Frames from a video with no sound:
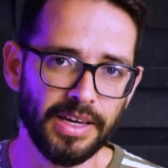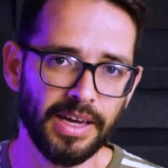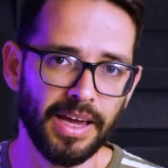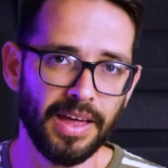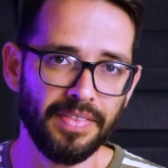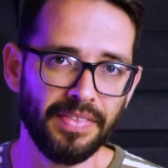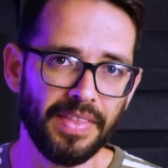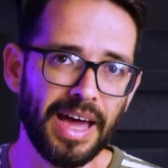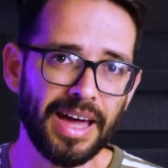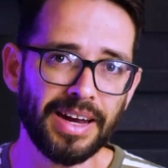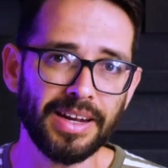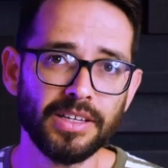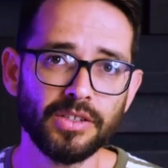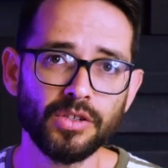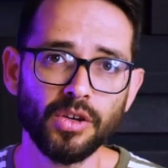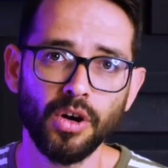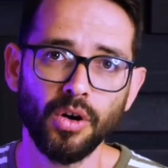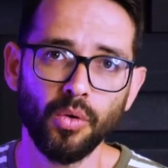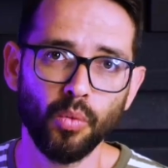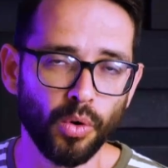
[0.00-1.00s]
And that is,
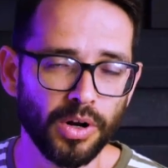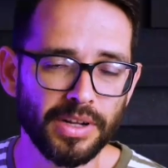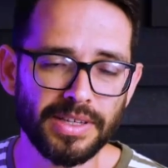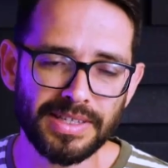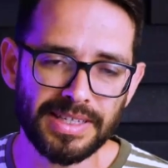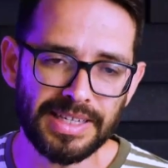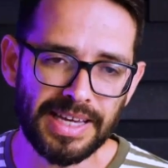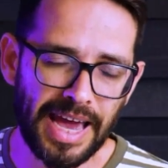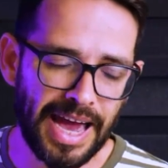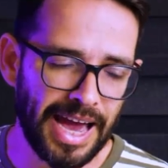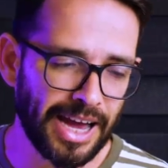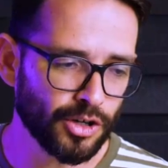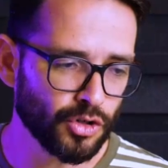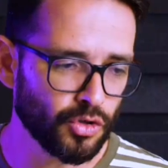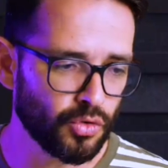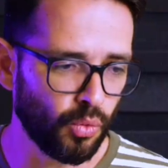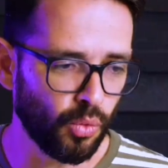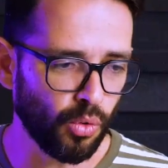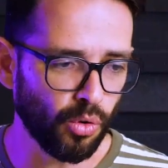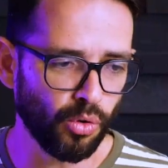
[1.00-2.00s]
what is the
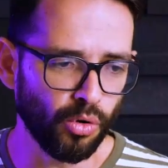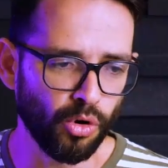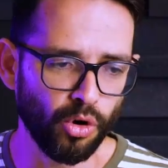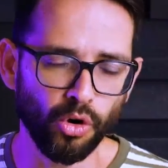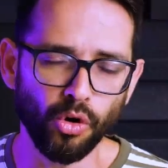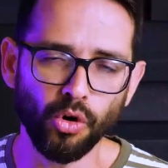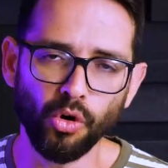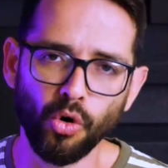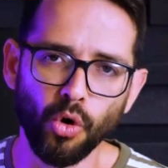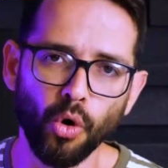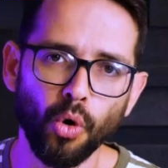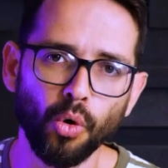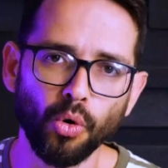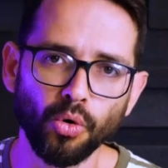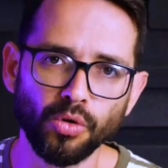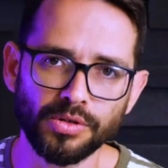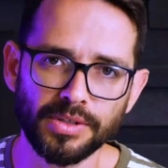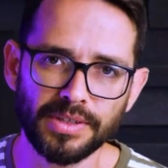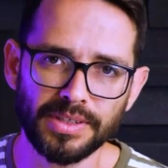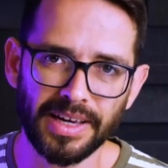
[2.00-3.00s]
actual
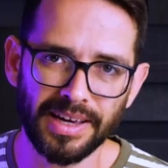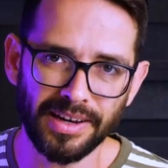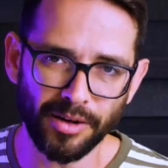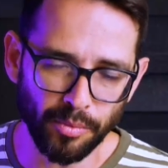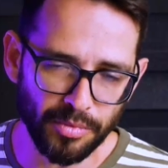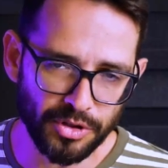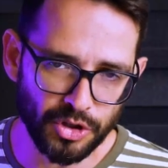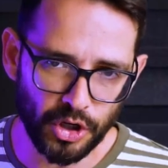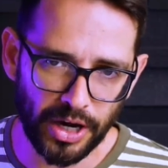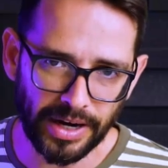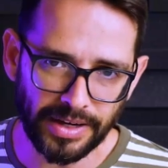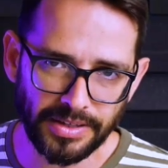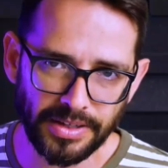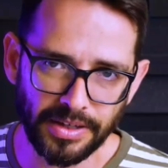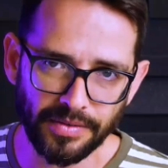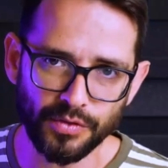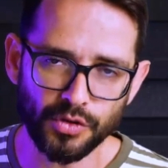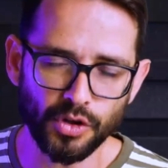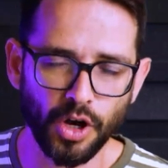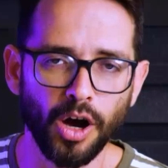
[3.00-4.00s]
goals and
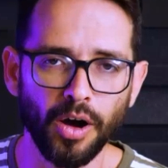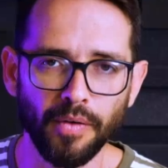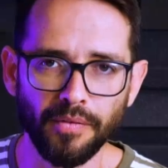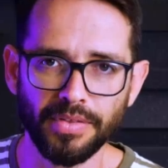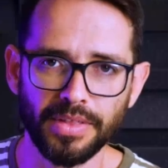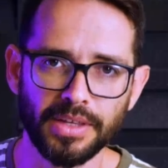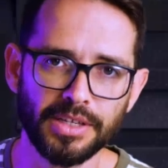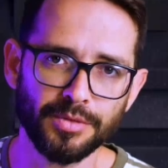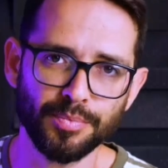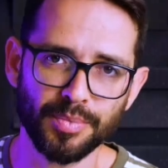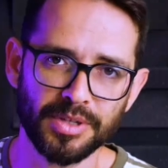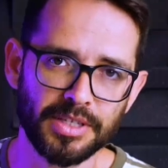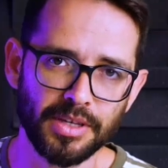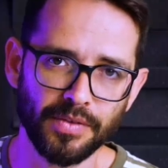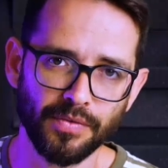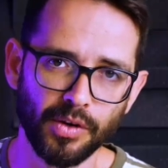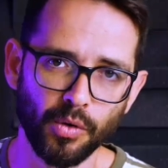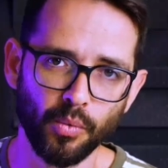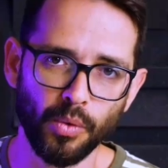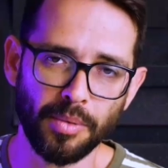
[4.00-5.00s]
objectives of this
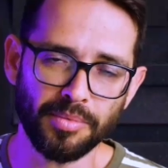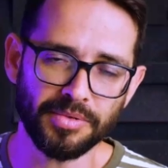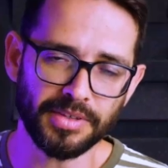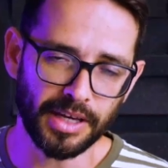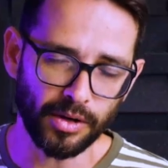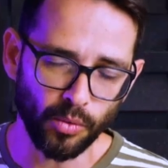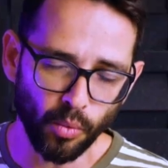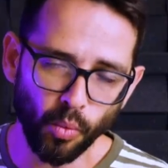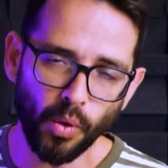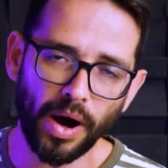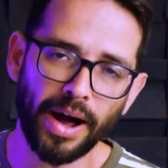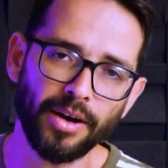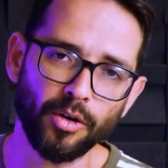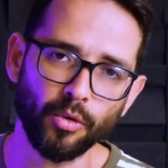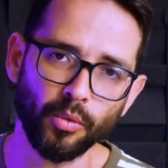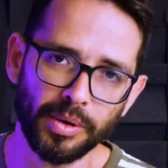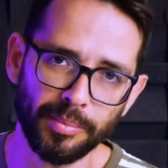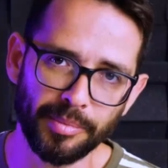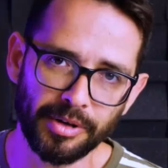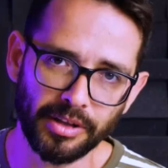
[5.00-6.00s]
specific website? Why are
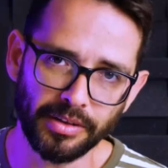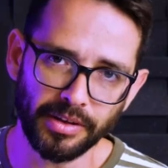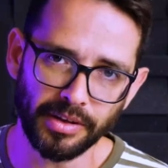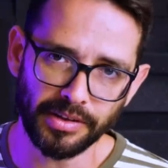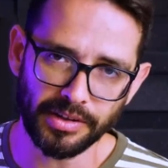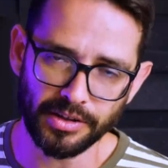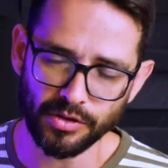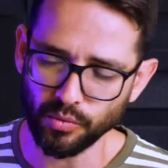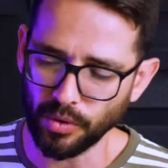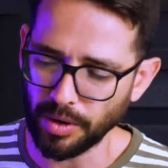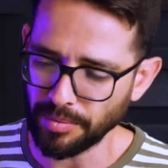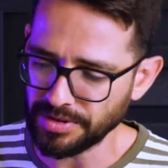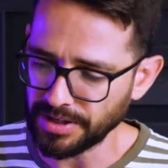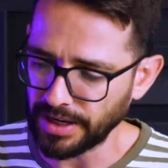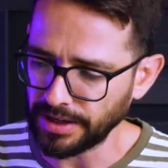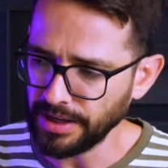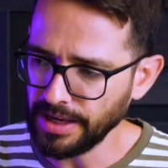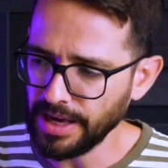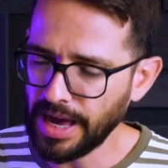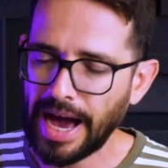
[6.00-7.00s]
we building this website?